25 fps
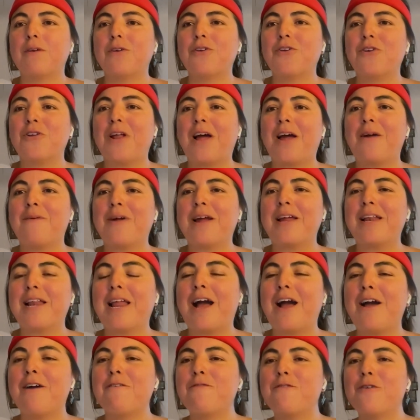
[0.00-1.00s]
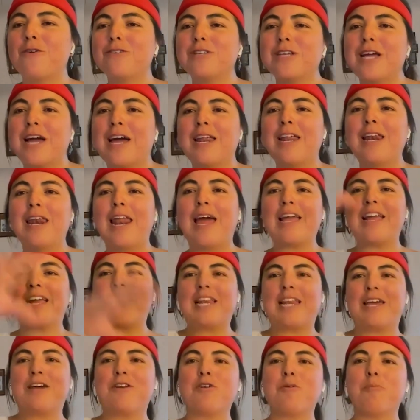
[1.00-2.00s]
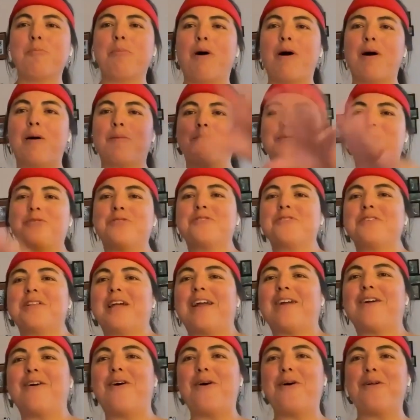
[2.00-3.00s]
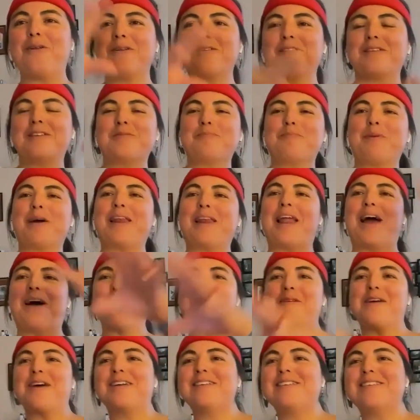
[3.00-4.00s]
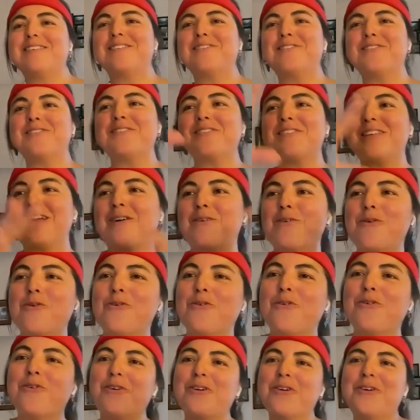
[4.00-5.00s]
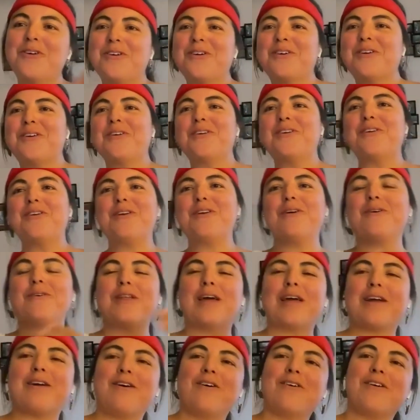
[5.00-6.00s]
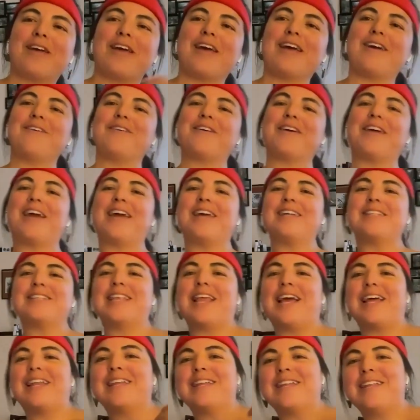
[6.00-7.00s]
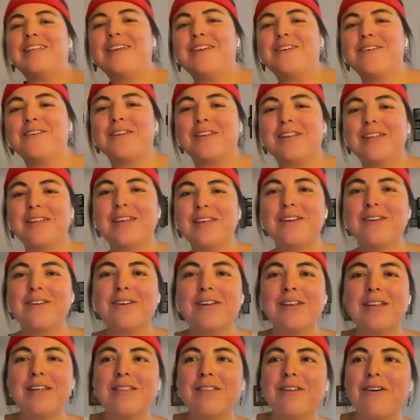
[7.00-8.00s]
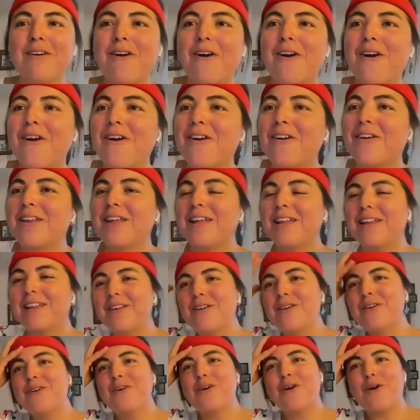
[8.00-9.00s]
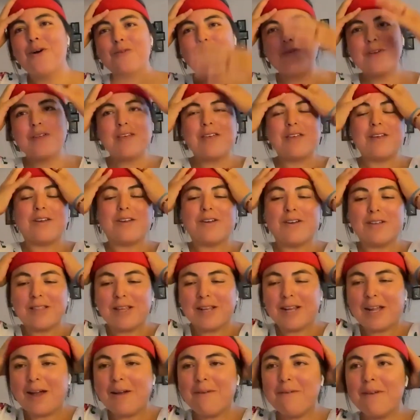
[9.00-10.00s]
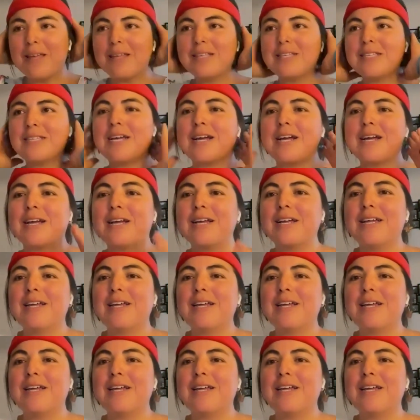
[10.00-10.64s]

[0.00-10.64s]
Right now it feels kind of like glitter bombs. Like all of these palabras is just like, ooh, like, okay, it's landing here and here and in the heart and over here in the cabeza.